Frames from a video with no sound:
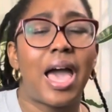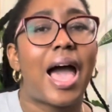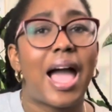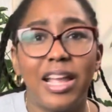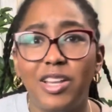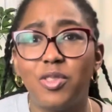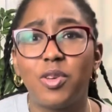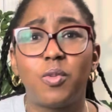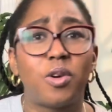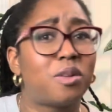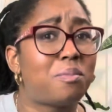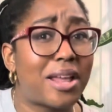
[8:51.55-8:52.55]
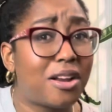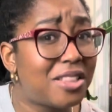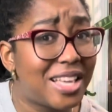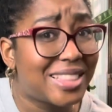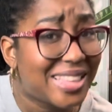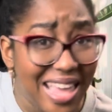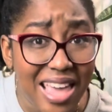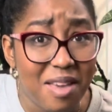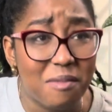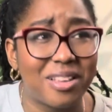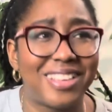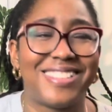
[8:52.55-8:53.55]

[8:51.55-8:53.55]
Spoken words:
I know the word better than them.